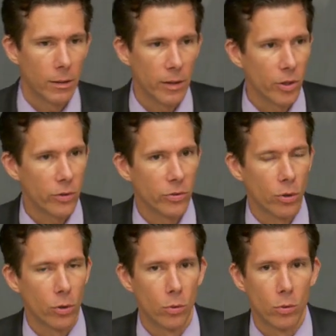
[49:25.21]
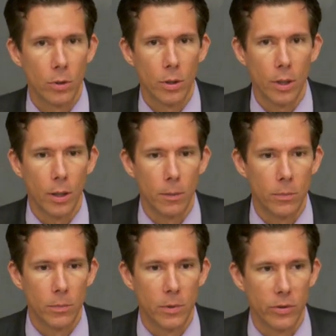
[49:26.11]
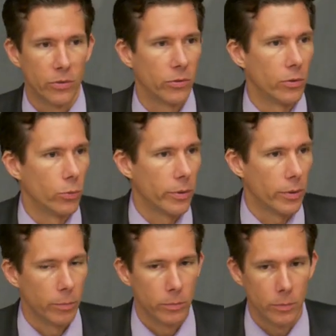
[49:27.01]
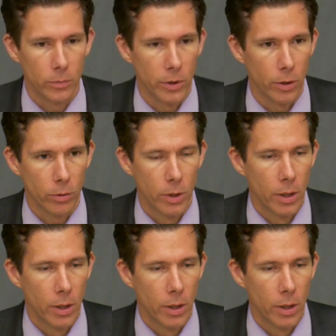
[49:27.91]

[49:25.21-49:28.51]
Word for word: It's also uh, consistent with the, you know,